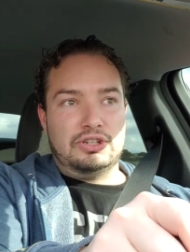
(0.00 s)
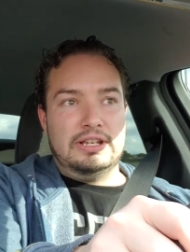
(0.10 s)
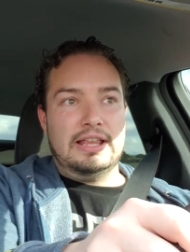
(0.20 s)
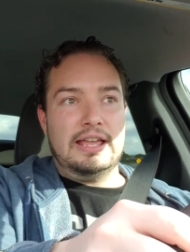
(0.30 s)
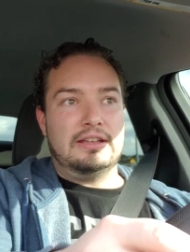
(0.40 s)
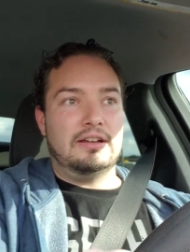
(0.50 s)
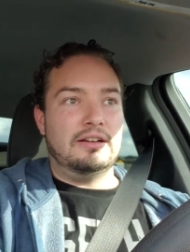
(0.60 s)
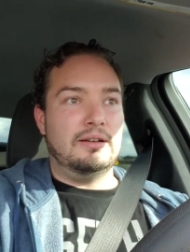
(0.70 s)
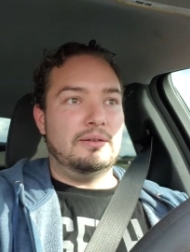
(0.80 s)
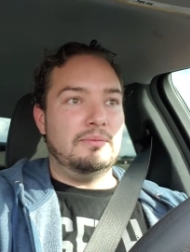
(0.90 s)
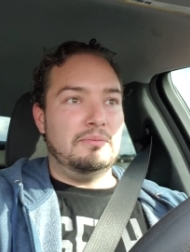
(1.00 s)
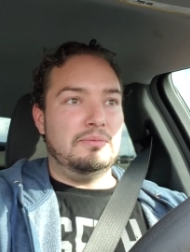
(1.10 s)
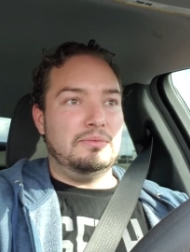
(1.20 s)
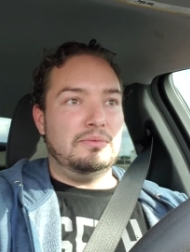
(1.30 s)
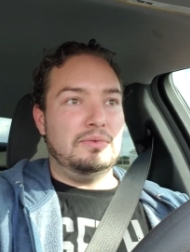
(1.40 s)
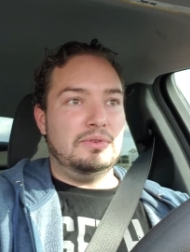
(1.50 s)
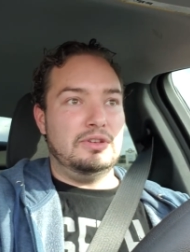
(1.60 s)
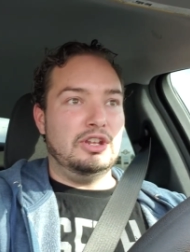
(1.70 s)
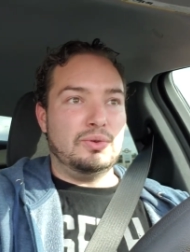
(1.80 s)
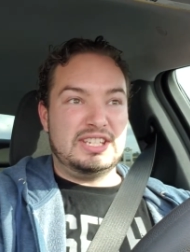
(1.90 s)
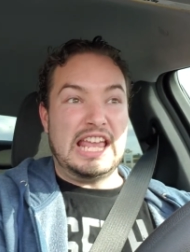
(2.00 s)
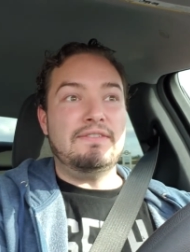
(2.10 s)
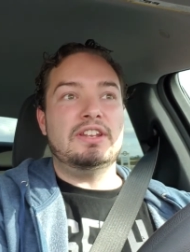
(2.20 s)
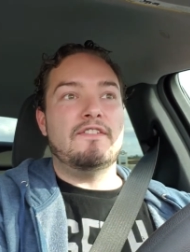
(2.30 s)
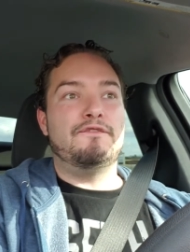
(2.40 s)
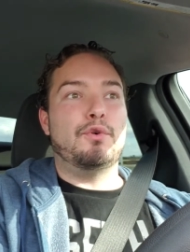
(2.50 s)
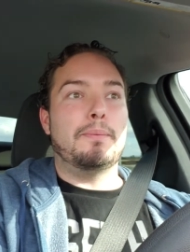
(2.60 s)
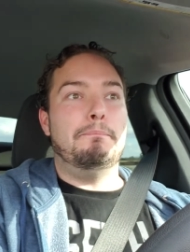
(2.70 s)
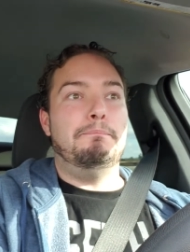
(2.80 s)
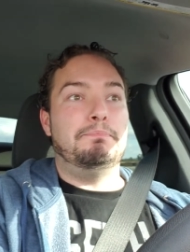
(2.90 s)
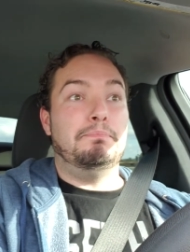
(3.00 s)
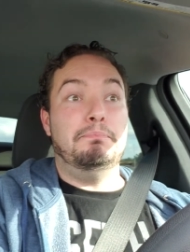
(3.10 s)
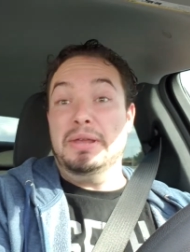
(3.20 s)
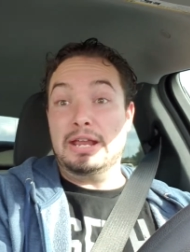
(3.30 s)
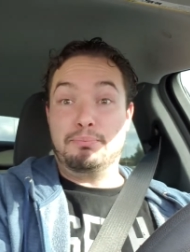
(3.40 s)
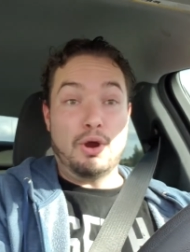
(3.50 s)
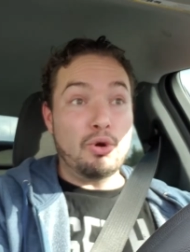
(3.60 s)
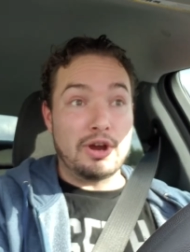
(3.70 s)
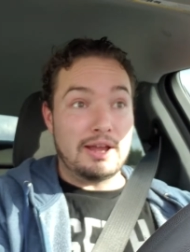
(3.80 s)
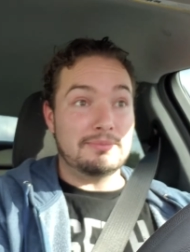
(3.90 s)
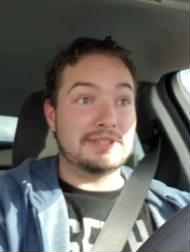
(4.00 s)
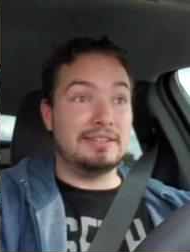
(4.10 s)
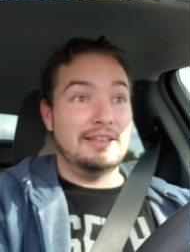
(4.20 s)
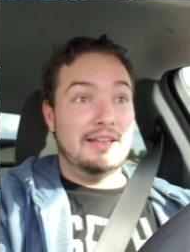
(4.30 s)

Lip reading: like saving them for big programs.